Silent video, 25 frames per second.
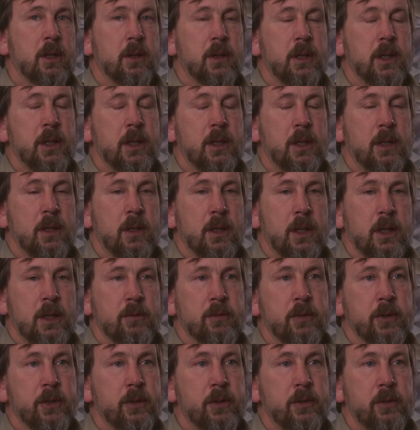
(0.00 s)
They can
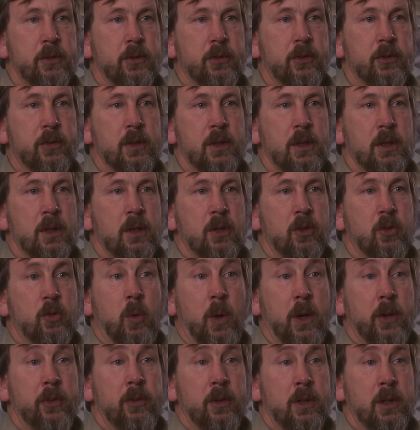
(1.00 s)
have litters
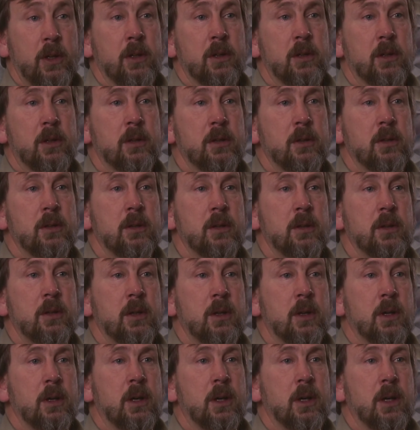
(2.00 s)
twice a year,
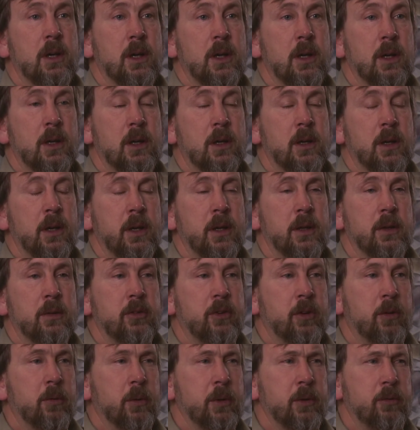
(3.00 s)
and
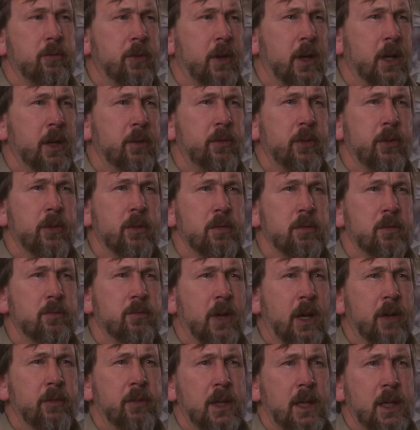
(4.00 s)
generally 5 to
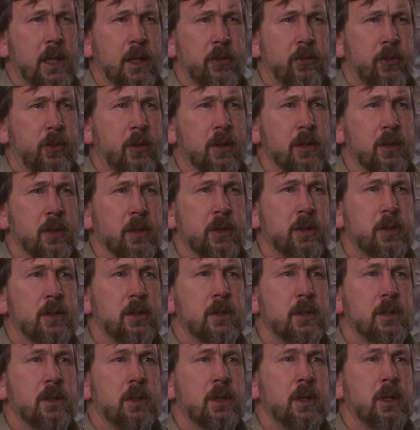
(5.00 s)
8s in a litter.
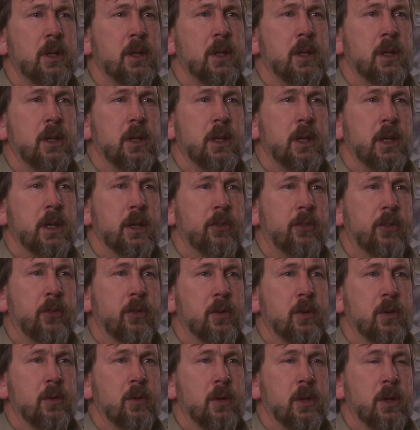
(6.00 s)
And
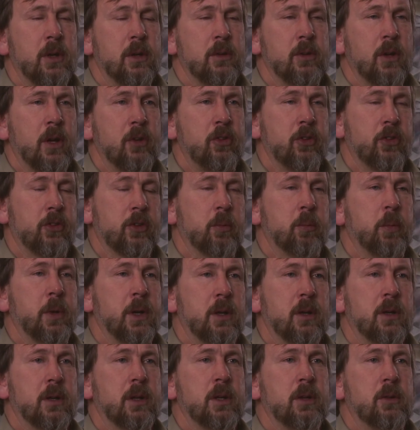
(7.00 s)
so just a
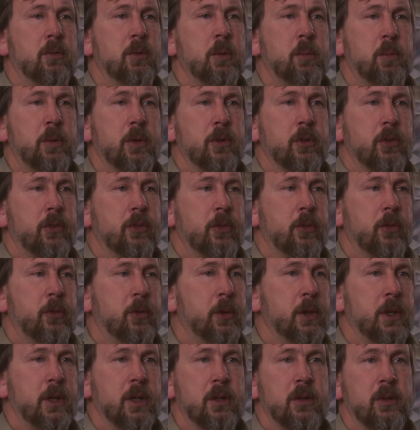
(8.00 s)
pair can reproduce in
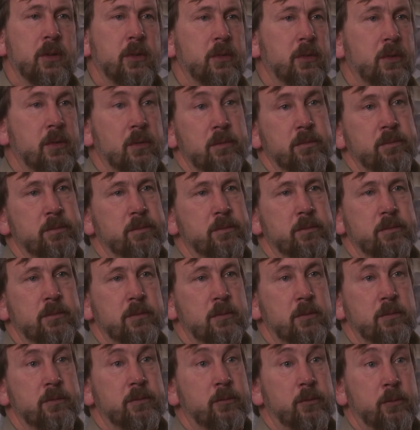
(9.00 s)
3 years
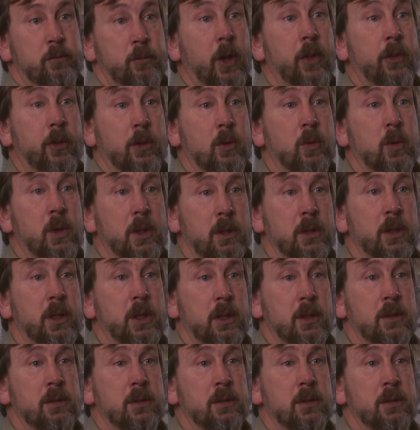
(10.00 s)
rather quickly.